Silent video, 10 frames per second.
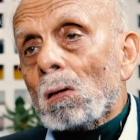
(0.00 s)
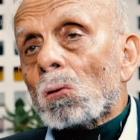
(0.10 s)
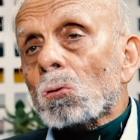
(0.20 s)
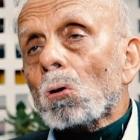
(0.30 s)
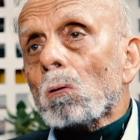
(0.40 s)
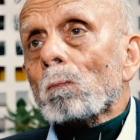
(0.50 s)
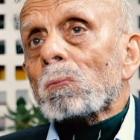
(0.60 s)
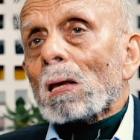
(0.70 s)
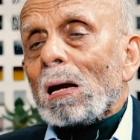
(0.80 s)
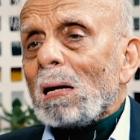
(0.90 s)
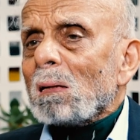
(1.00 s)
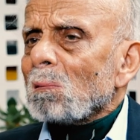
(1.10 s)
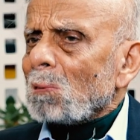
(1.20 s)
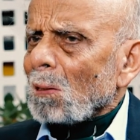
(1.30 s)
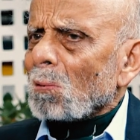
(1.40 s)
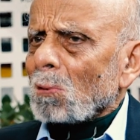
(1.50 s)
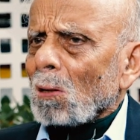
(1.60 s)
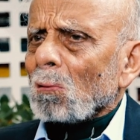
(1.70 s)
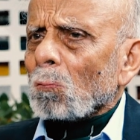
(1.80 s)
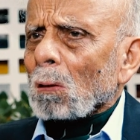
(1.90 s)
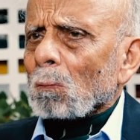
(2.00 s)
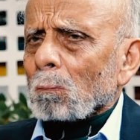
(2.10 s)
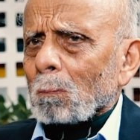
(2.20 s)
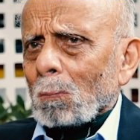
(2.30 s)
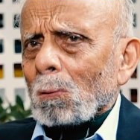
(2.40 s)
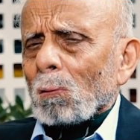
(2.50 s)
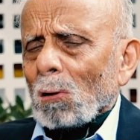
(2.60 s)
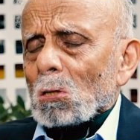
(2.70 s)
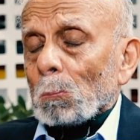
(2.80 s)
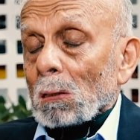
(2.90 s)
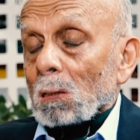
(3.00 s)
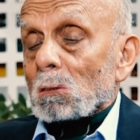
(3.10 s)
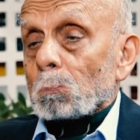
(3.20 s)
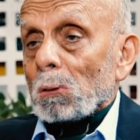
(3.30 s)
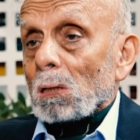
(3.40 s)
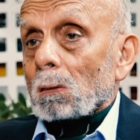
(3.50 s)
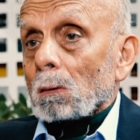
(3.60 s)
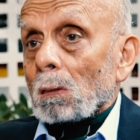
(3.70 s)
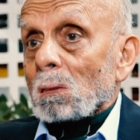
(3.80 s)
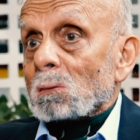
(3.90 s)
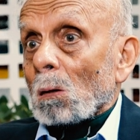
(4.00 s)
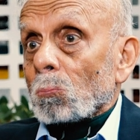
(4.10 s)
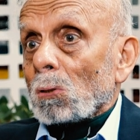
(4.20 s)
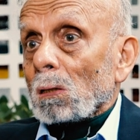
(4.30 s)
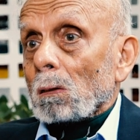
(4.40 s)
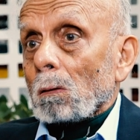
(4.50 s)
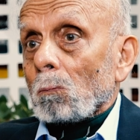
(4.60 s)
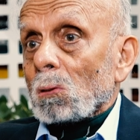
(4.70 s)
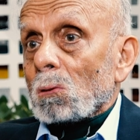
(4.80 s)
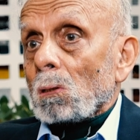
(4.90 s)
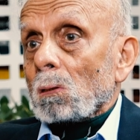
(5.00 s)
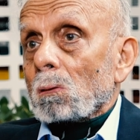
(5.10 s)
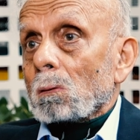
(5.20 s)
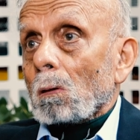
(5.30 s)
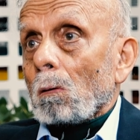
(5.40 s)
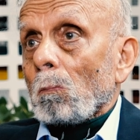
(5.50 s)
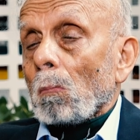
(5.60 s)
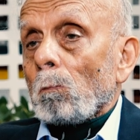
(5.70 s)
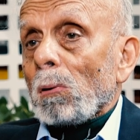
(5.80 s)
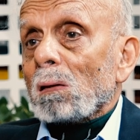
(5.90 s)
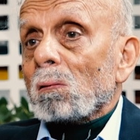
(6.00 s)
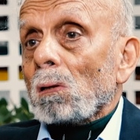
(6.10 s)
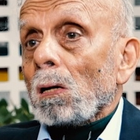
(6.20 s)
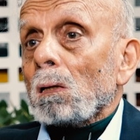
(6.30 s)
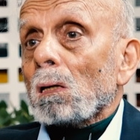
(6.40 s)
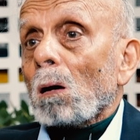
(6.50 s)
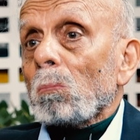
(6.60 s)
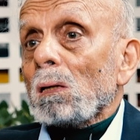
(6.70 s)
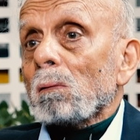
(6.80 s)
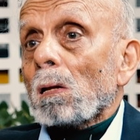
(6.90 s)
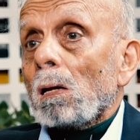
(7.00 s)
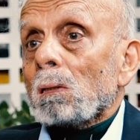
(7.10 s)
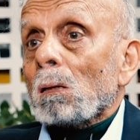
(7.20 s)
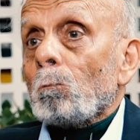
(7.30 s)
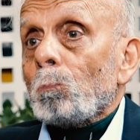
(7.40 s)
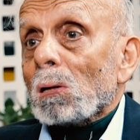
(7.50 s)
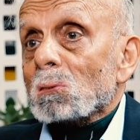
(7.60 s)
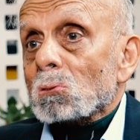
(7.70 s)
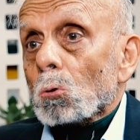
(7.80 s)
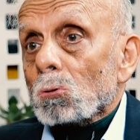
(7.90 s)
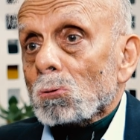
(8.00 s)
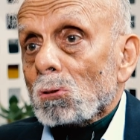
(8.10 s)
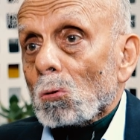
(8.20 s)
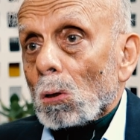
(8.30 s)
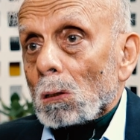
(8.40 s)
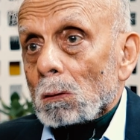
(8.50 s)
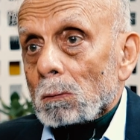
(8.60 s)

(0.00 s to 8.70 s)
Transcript: So it is these things that regimental spirit is something which makes the Indian Army the best soldiers in the world.